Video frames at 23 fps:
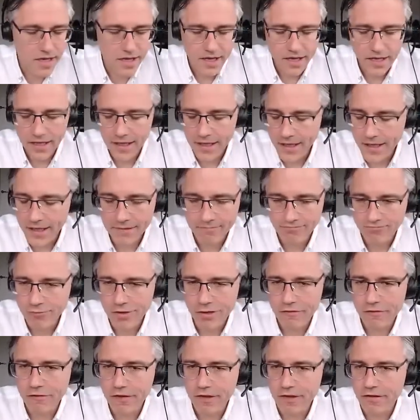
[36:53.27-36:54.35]

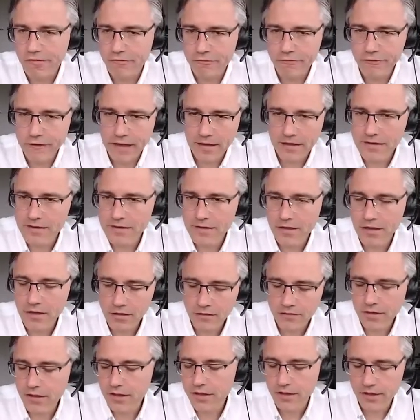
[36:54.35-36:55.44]
nothing fancy
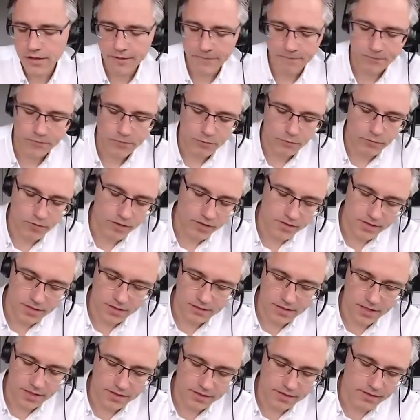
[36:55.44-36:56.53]
over here. Right, so
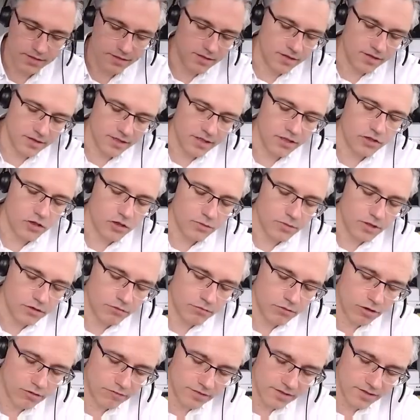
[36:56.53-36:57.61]
that's economic
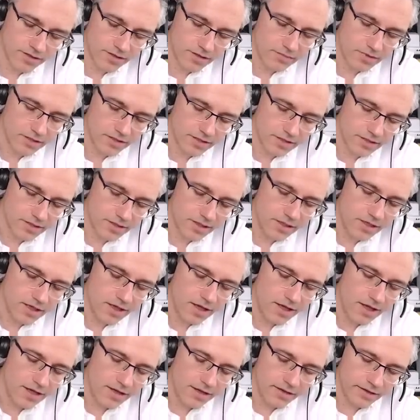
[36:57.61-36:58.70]
growth and stability.
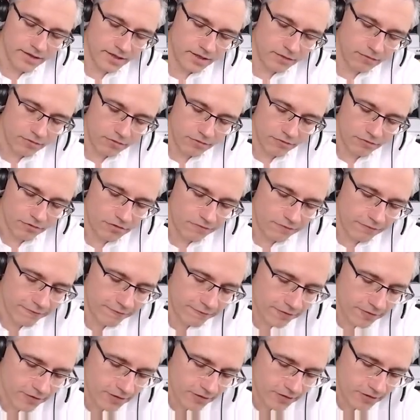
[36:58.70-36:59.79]
Now, for the
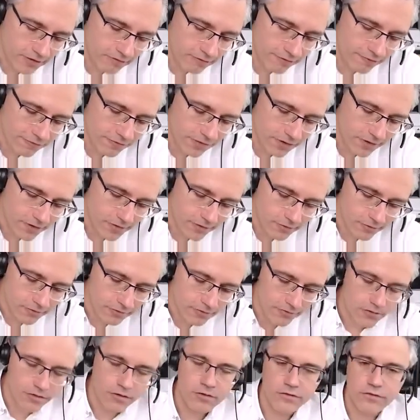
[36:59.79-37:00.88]
third and
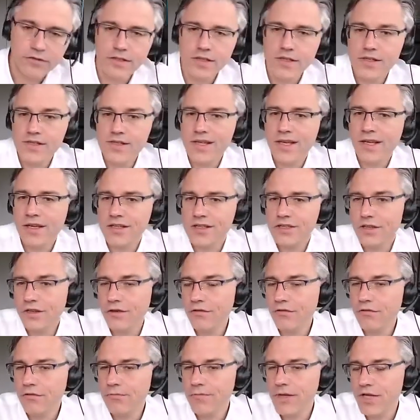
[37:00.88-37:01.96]
final of these
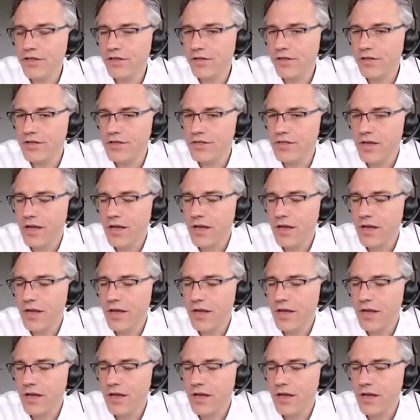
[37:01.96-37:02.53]
external measures,